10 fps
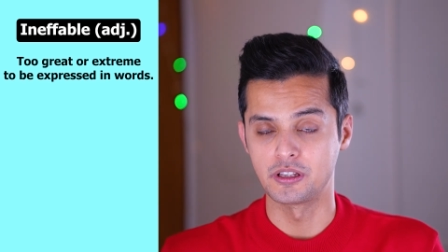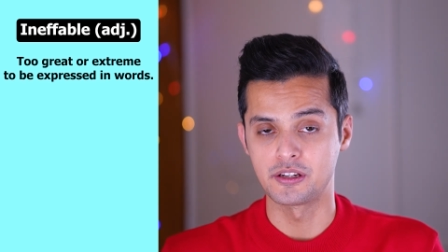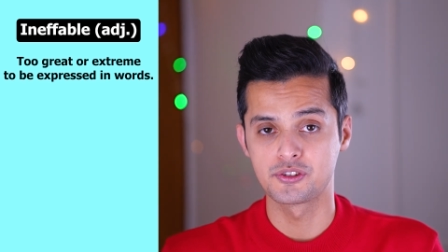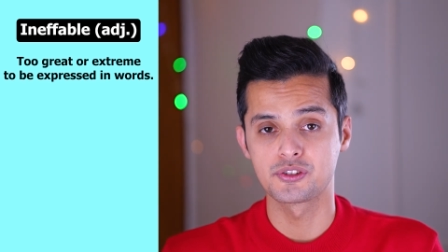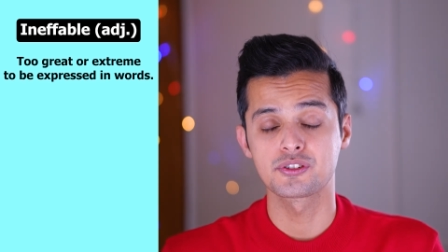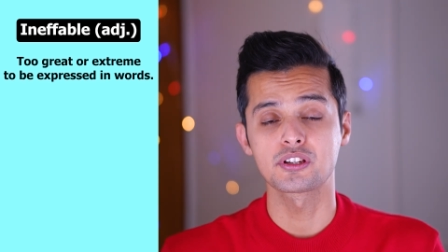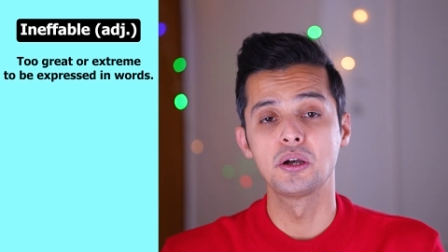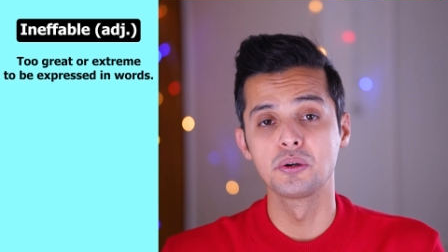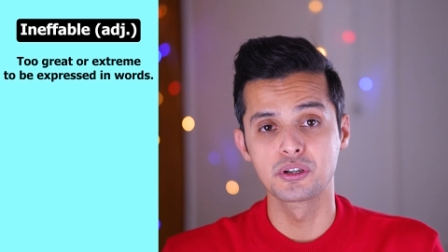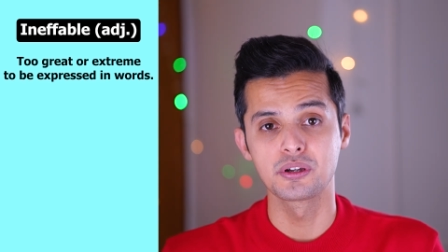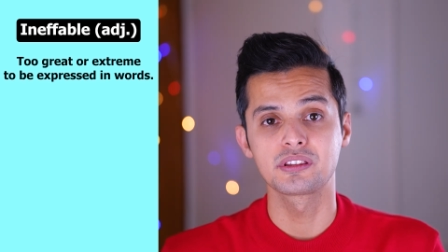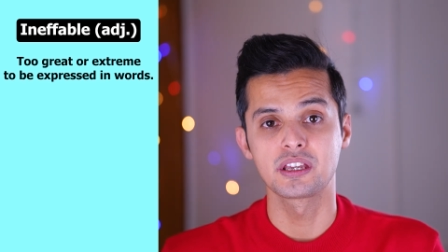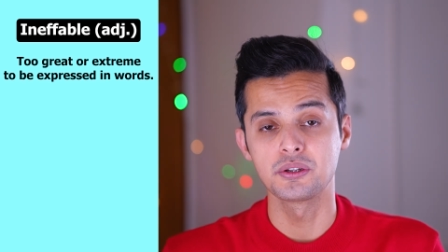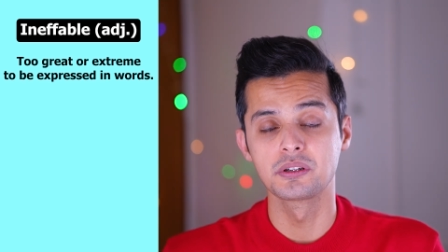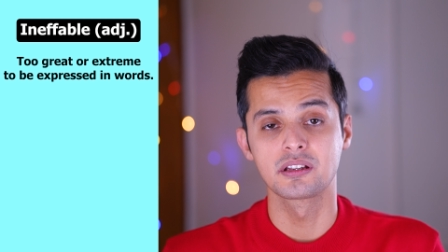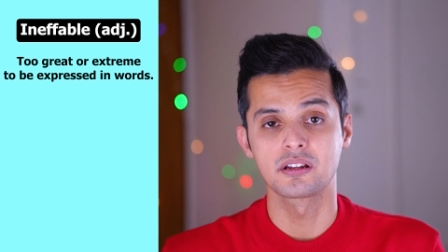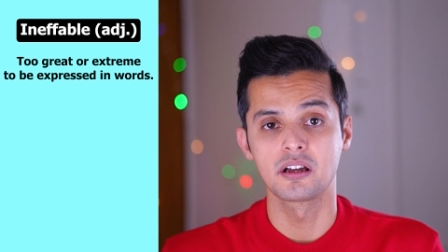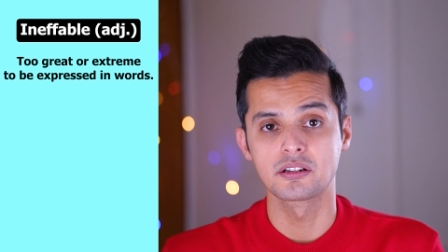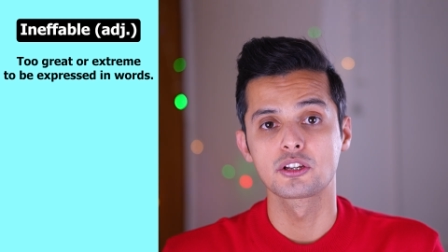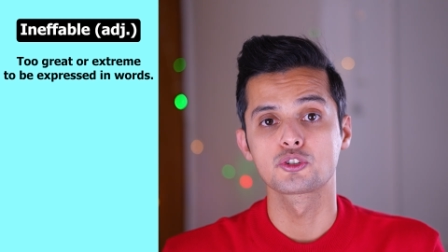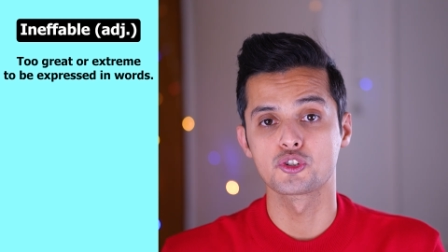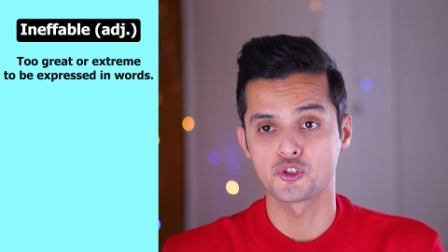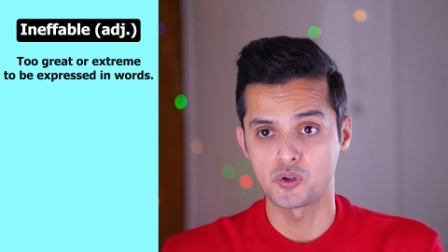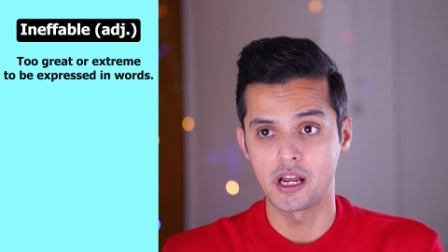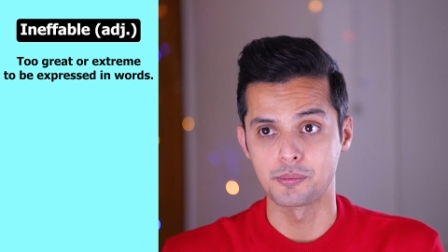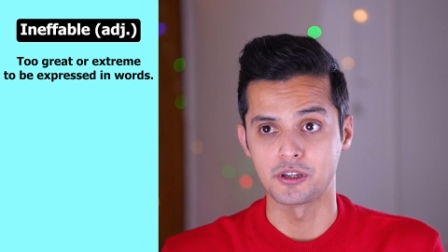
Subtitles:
It is so good that you cannot describe